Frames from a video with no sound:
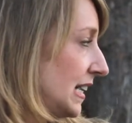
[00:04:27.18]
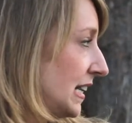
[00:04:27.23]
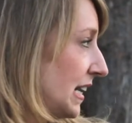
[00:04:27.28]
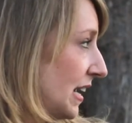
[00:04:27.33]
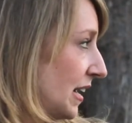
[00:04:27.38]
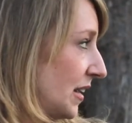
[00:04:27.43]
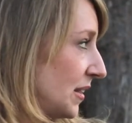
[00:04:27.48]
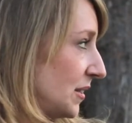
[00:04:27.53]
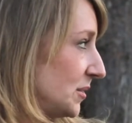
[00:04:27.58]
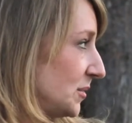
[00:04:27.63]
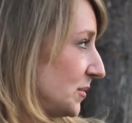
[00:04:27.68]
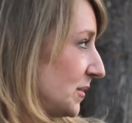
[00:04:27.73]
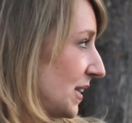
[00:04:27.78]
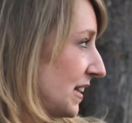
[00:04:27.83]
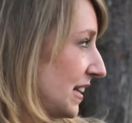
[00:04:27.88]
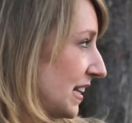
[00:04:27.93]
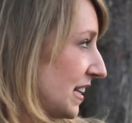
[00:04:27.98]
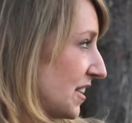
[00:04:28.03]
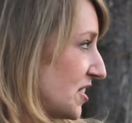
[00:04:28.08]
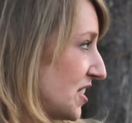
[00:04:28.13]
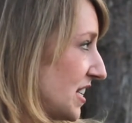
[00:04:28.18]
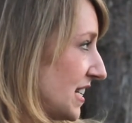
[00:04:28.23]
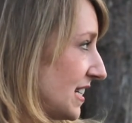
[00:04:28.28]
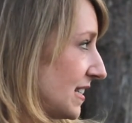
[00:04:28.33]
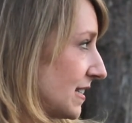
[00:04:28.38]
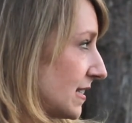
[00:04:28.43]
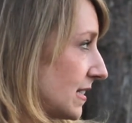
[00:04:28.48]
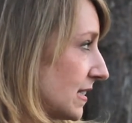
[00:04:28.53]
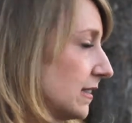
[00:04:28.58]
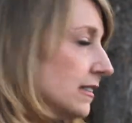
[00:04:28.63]
No, I think she's
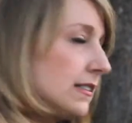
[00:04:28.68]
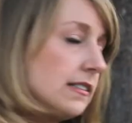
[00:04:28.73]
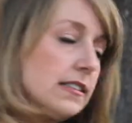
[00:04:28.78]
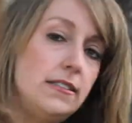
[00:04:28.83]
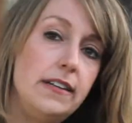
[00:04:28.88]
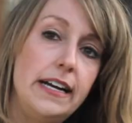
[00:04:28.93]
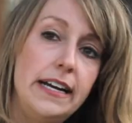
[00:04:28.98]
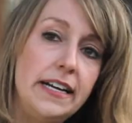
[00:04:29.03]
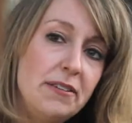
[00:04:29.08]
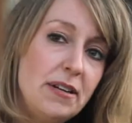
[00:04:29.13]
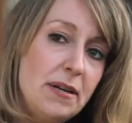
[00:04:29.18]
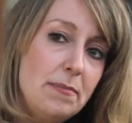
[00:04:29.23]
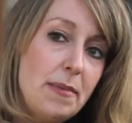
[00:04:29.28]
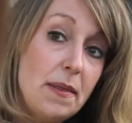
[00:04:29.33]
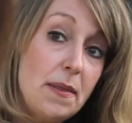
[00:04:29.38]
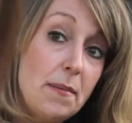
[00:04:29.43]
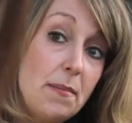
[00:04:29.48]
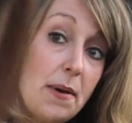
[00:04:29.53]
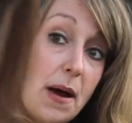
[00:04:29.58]
still a little angry about the